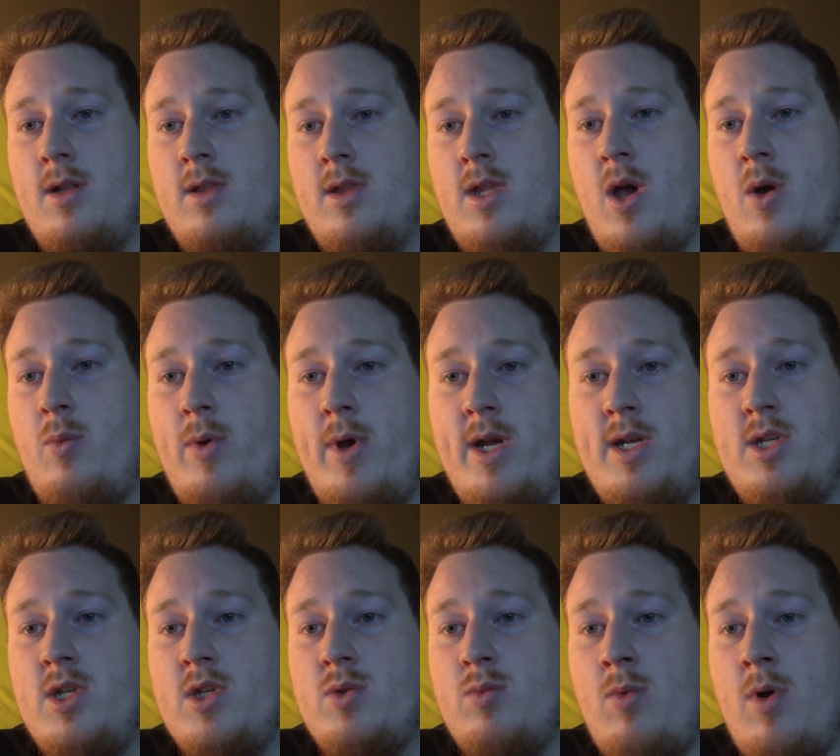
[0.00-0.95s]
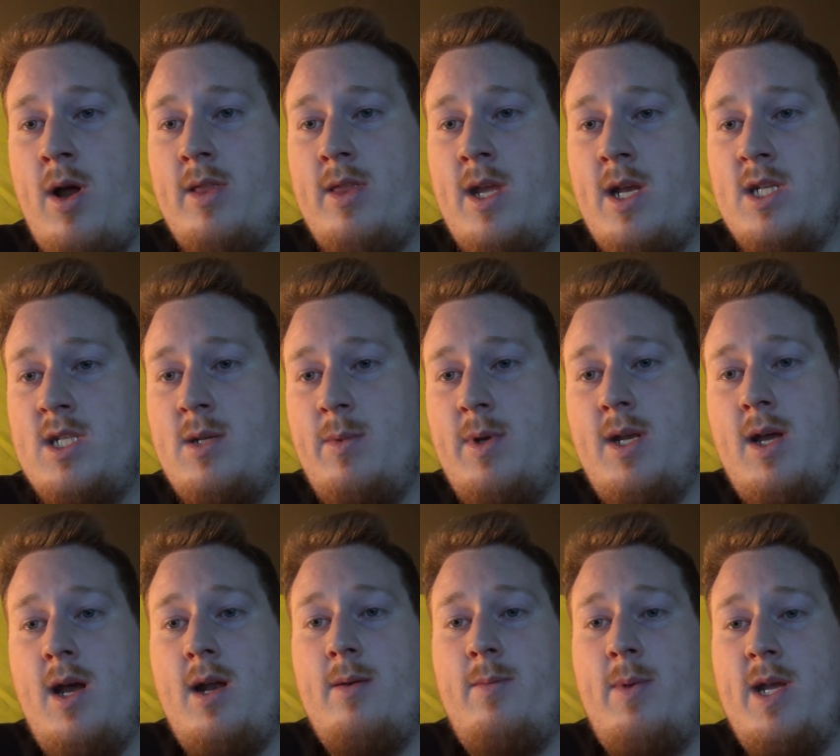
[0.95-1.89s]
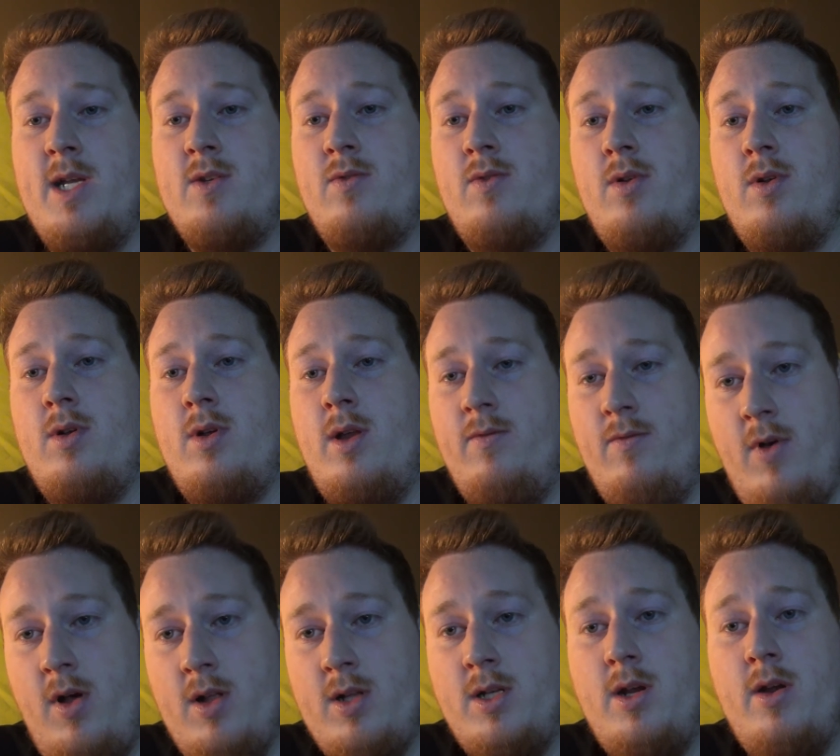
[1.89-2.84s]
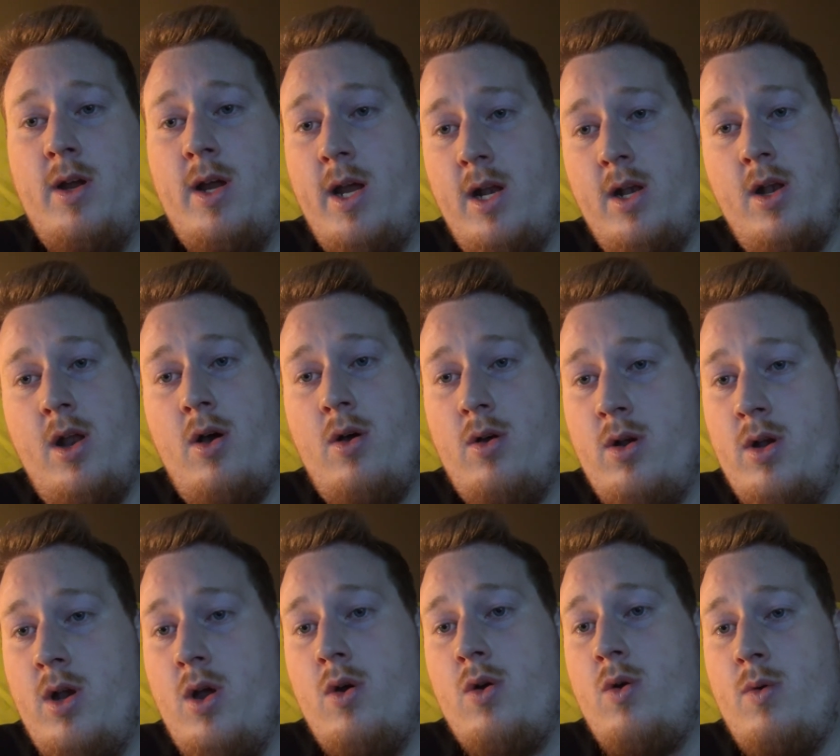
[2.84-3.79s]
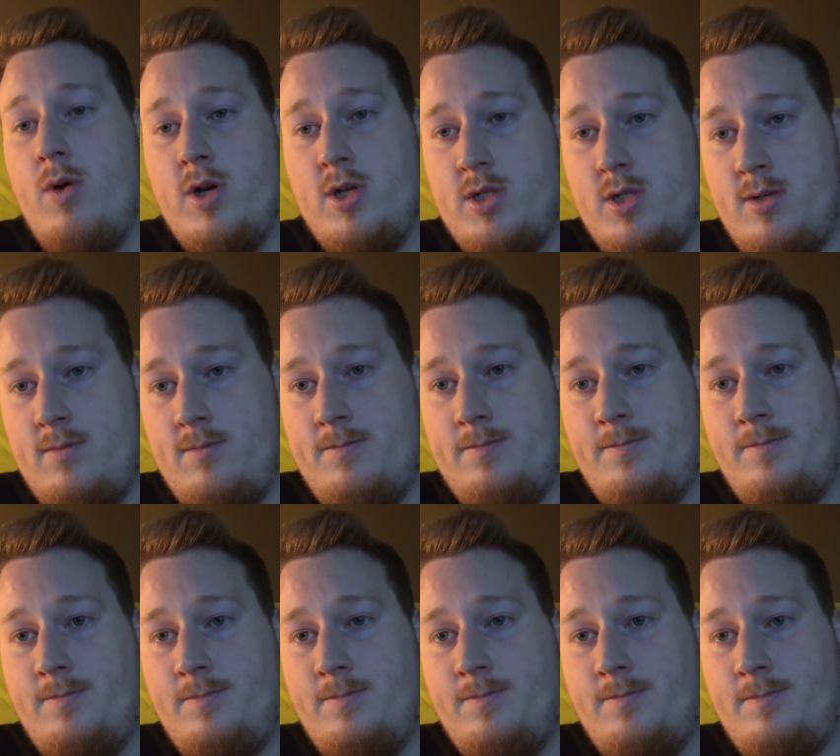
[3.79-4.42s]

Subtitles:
That we just want things to be done peaceful and voluntary and no coercion.